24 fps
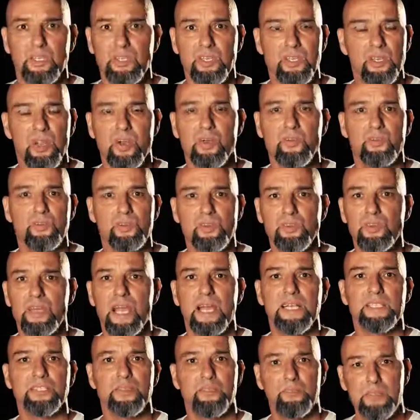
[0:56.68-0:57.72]
"You know, you
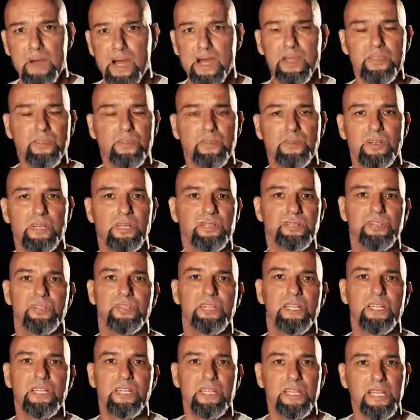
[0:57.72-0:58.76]
guys are bothering us. You
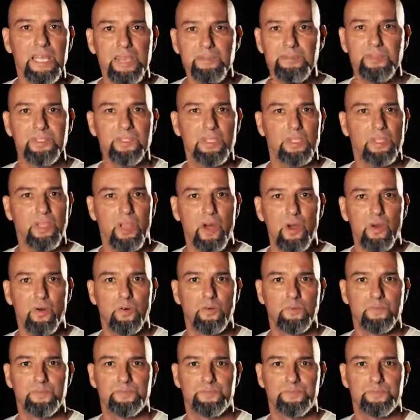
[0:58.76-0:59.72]
need to leave us alone."